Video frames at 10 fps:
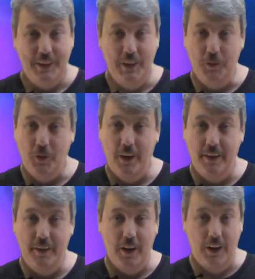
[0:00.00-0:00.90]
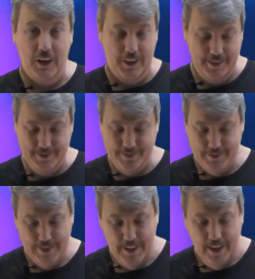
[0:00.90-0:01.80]
Good word to learn.
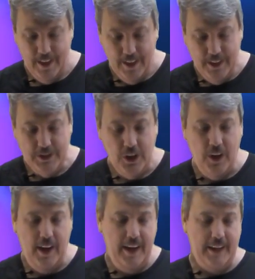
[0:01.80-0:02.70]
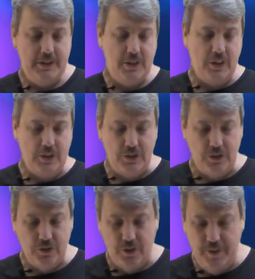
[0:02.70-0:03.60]
So let's
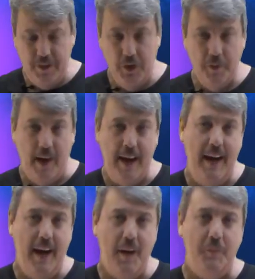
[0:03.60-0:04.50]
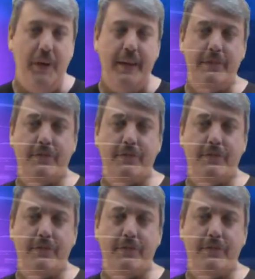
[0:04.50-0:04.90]
review my picks